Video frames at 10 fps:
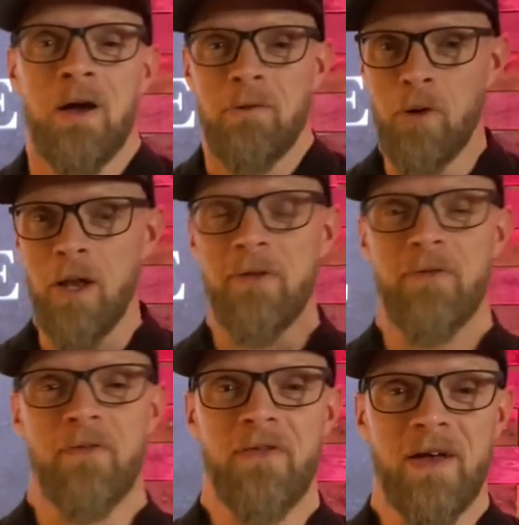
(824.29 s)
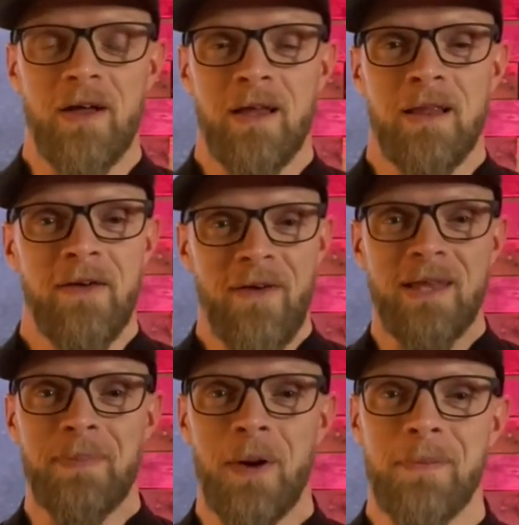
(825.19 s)
really fulfill and live out
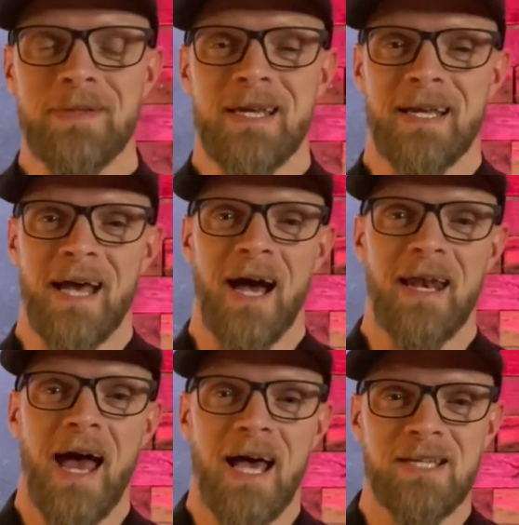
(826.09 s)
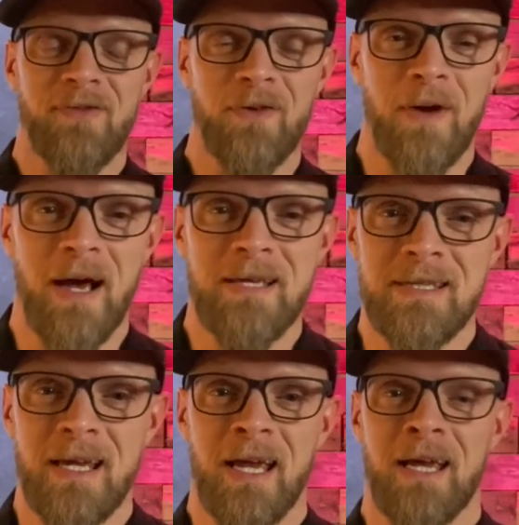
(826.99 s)
the purpose that God has for
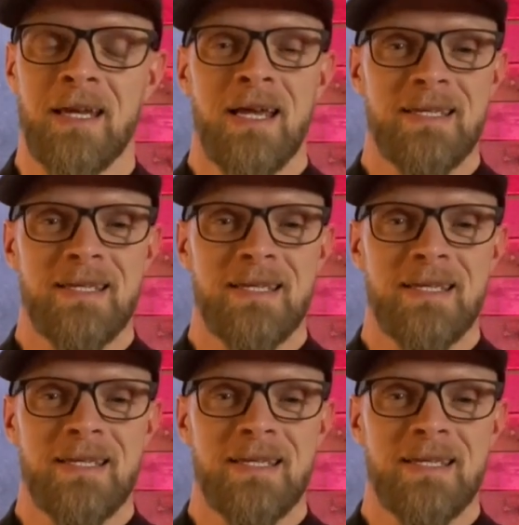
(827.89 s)
us and